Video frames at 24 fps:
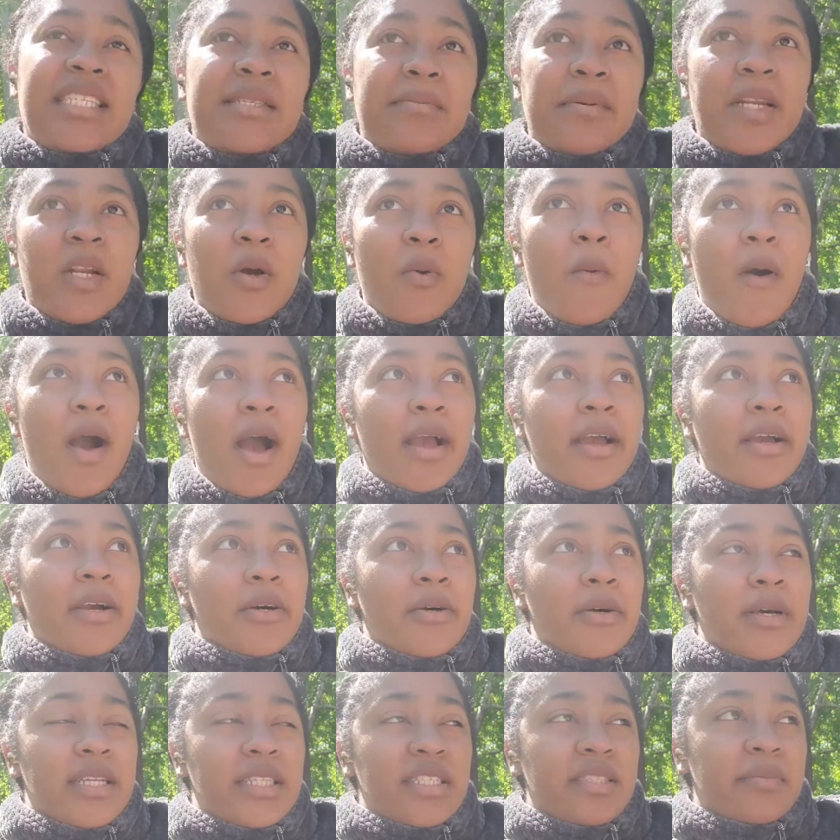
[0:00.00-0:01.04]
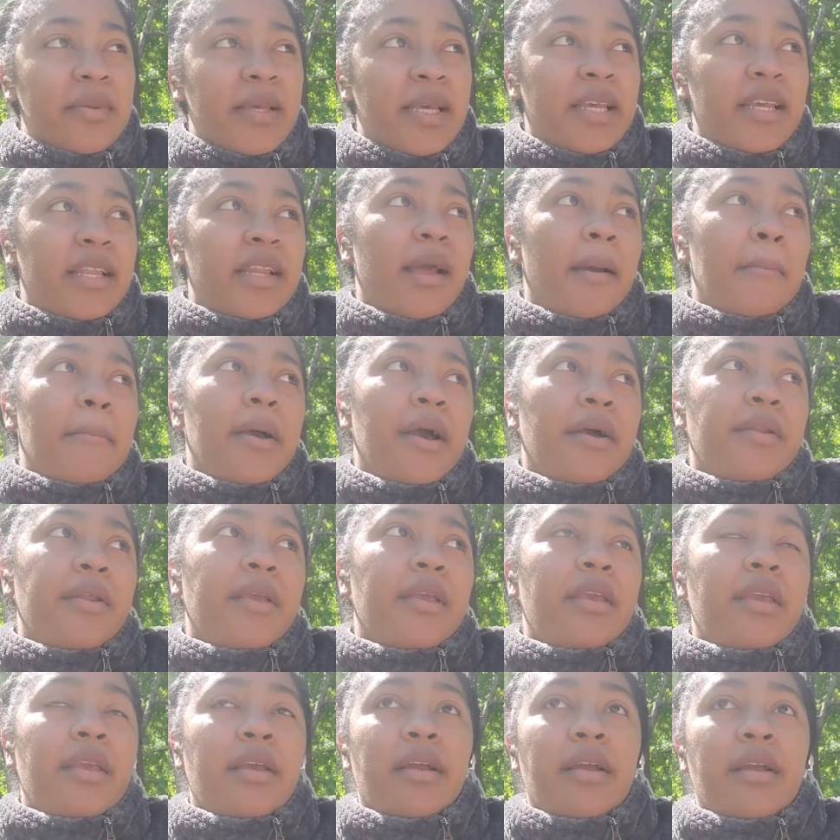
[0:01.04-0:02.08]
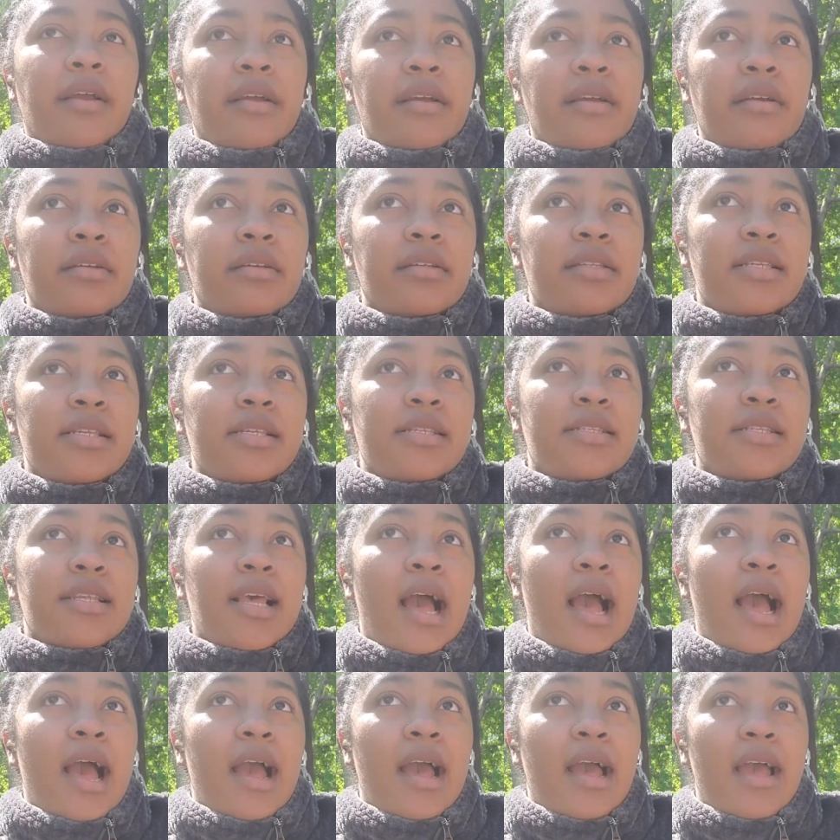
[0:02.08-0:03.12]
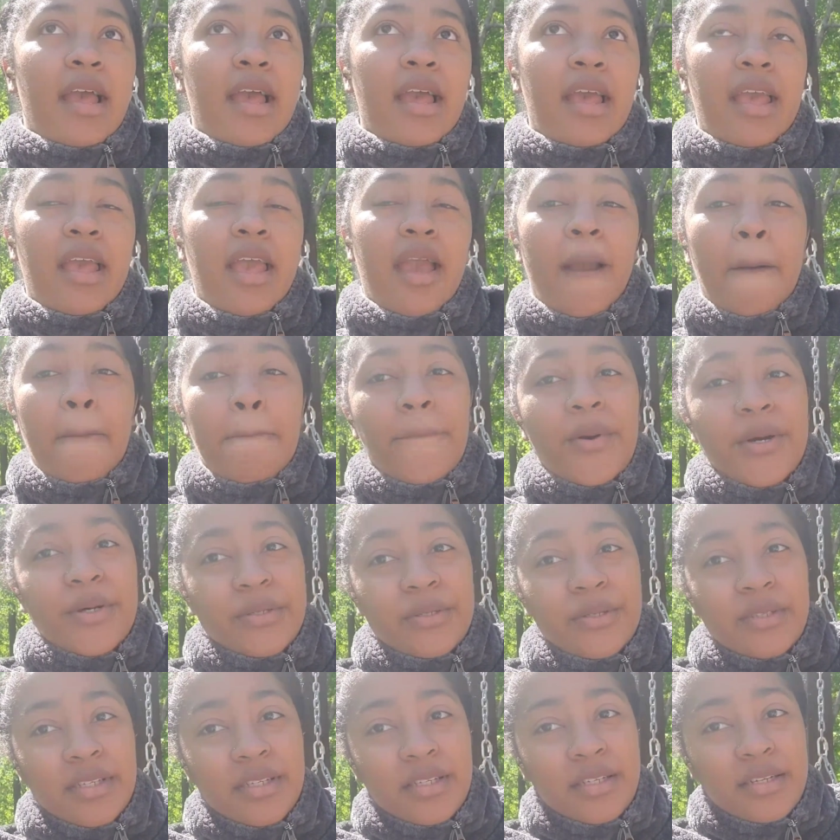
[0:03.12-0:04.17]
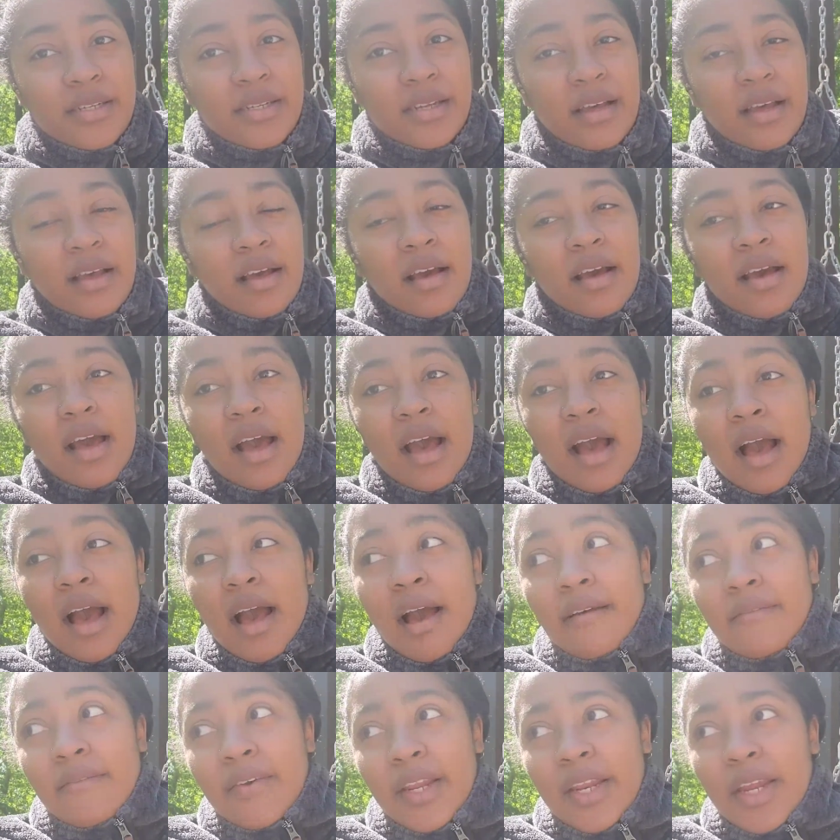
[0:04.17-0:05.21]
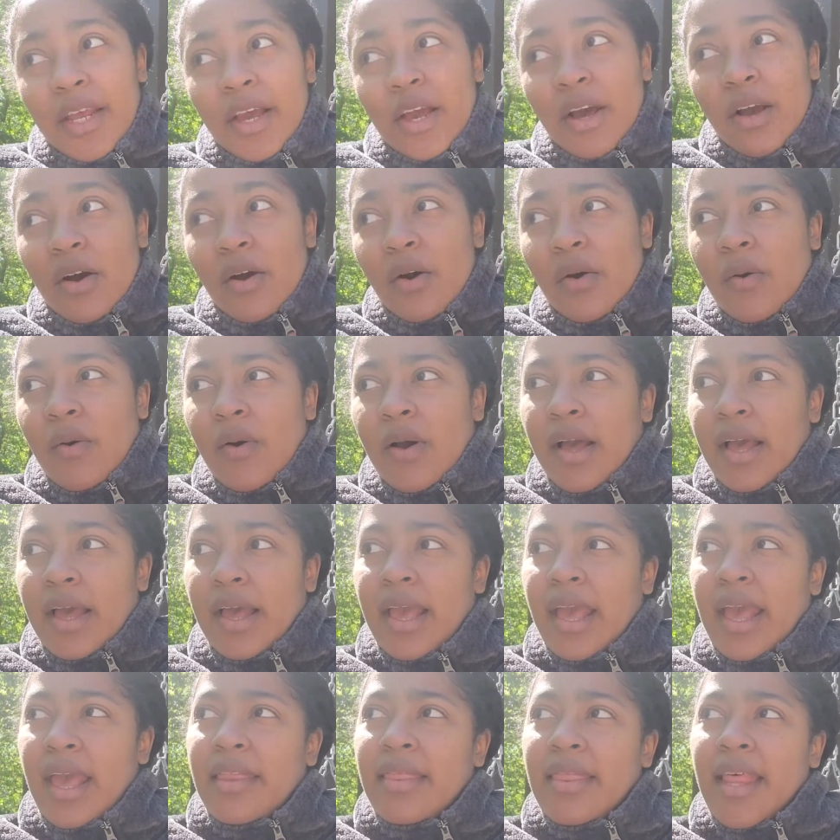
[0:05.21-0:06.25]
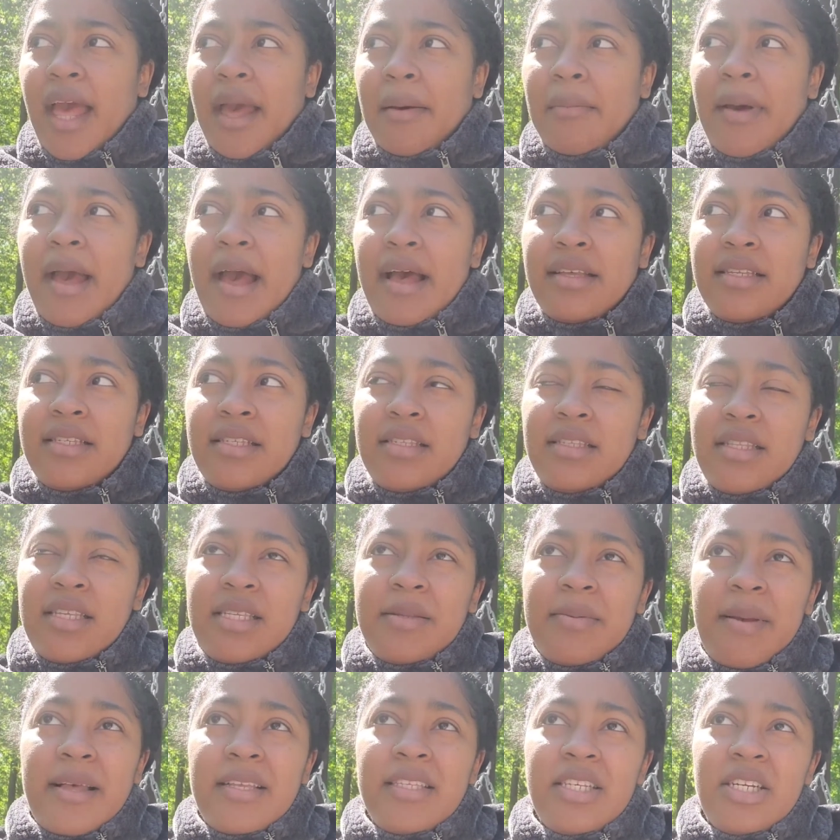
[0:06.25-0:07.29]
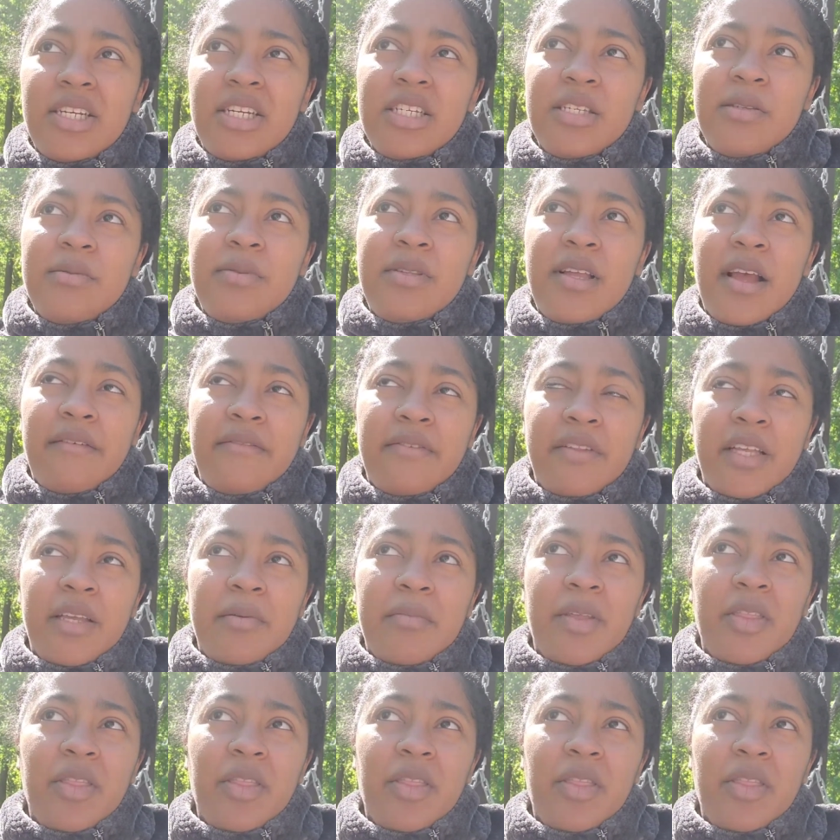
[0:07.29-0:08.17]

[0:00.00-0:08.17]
a while. It's been about a year since I posted a video, and this past year's definitely